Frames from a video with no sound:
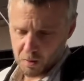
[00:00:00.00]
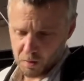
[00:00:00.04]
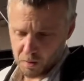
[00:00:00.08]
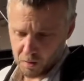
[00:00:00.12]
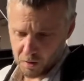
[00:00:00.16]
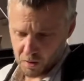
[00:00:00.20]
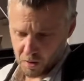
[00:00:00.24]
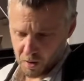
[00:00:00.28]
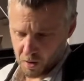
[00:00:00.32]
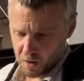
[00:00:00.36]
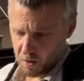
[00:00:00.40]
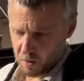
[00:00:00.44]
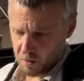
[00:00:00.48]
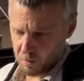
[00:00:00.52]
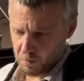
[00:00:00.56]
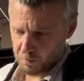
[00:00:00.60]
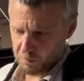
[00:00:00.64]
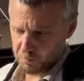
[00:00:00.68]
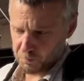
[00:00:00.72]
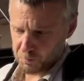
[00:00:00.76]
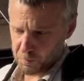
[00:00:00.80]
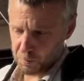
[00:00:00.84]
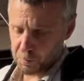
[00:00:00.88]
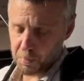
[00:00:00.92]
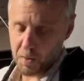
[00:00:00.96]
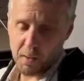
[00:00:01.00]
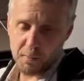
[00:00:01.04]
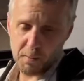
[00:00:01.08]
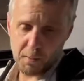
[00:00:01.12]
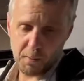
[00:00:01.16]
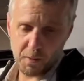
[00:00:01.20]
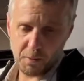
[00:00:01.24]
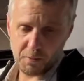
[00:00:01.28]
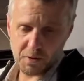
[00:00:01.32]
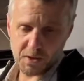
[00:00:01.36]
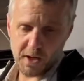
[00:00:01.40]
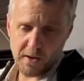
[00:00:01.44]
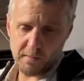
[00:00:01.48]
The problem
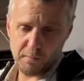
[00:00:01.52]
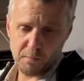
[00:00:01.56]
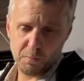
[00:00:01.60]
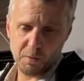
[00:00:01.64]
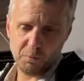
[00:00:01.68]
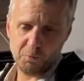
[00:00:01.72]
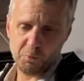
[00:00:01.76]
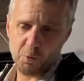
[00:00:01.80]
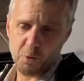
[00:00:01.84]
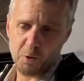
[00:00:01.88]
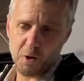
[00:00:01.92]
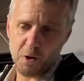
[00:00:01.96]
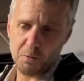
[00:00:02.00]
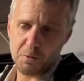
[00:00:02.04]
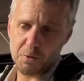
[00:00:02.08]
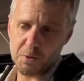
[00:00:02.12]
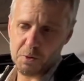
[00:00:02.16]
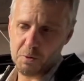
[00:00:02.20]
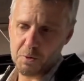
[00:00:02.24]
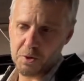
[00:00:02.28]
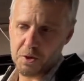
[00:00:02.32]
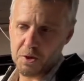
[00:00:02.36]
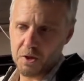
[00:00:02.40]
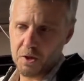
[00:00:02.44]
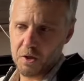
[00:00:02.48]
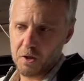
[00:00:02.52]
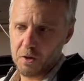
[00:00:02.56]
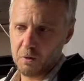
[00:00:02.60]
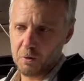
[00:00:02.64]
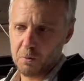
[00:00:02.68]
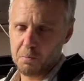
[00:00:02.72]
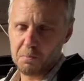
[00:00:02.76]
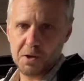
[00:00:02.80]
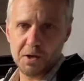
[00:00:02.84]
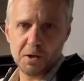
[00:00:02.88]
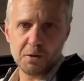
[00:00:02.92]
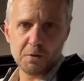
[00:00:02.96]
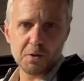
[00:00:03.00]
I was having before, I was using a little
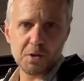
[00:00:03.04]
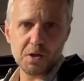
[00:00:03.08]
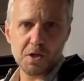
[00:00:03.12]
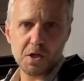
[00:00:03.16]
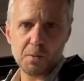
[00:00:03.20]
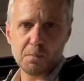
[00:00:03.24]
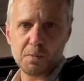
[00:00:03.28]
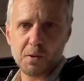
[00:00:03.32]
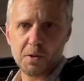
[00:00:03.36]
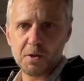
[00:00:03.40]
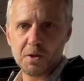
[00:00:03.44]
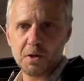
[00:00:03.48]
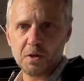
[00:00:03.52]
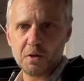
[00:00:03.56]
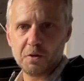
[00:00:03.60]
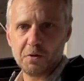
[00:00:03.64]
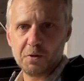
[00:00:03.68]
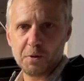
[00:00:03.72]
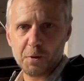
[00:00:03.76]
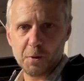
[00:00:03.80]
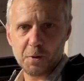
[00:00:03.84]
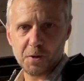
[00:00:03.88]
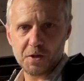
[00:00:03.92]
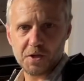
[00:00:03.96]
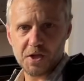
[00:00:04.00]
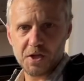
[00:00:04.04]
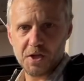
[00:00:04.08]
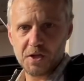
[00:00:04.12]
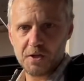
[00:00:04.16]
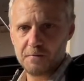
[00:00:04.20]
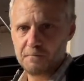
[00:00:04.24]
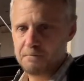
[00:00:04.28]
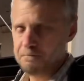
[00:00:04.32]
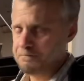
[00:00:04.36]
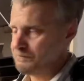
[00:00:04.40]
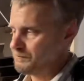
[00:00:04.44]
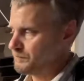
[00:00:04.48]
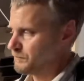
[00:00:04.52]
bigger tip, I think a 13